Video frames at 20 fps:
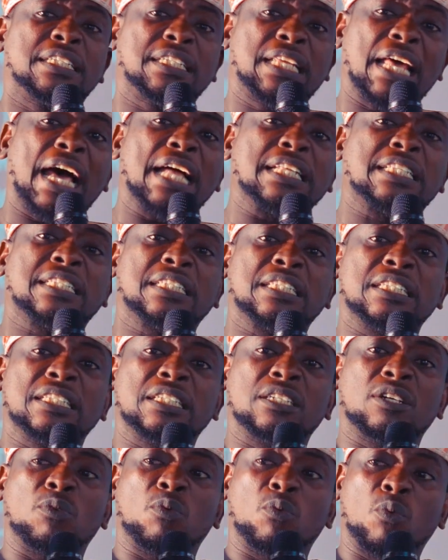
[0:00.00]
That
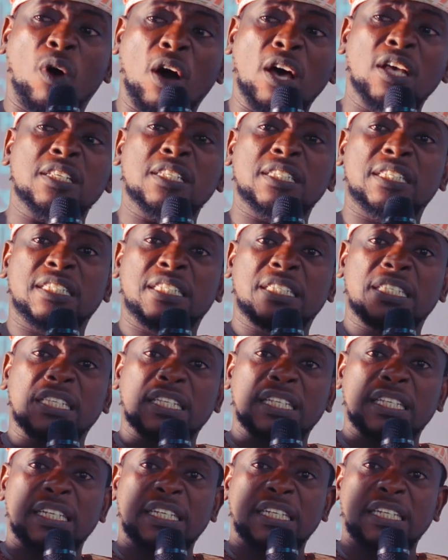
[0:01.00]
once
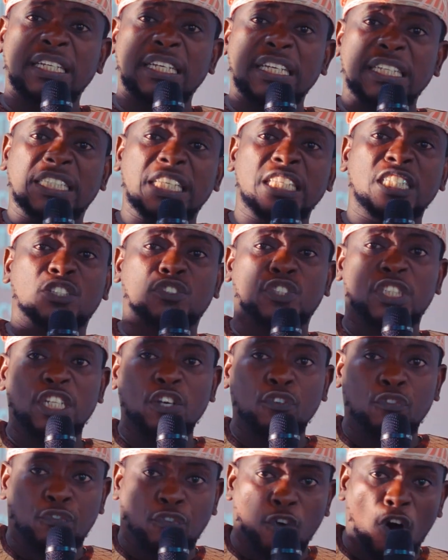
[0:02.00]
it is
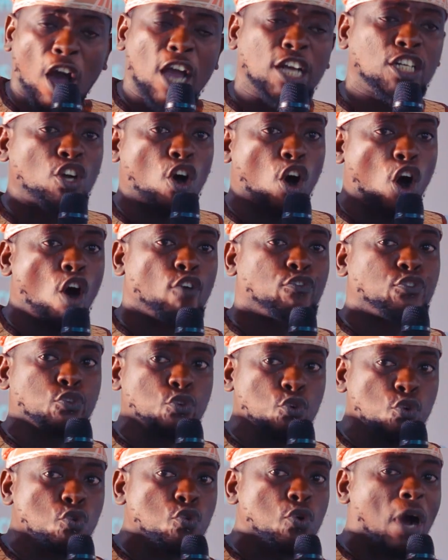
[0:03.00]
devoid of
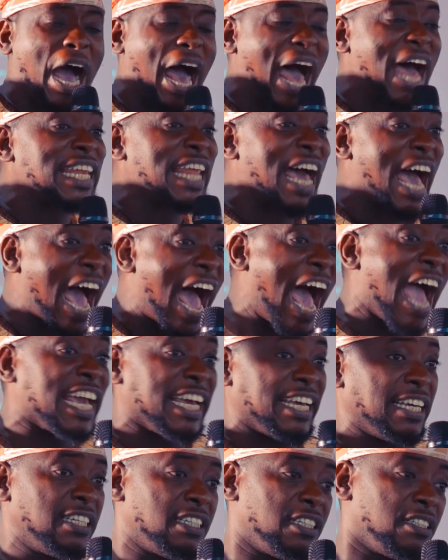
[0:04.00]
you and
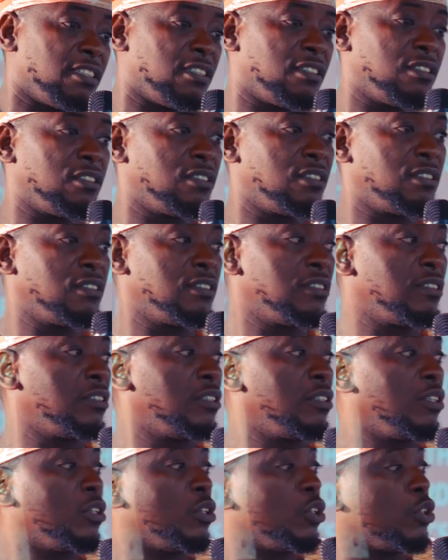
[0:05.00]
I,
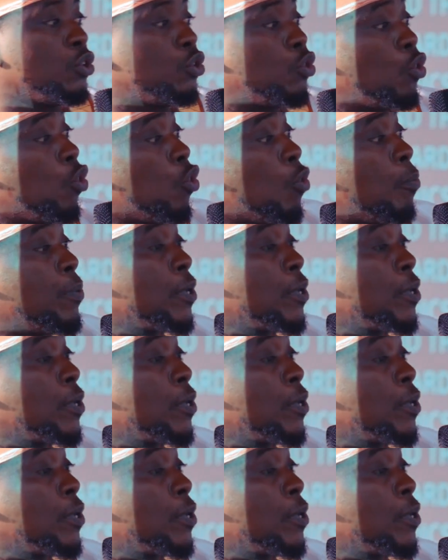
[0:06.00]
you will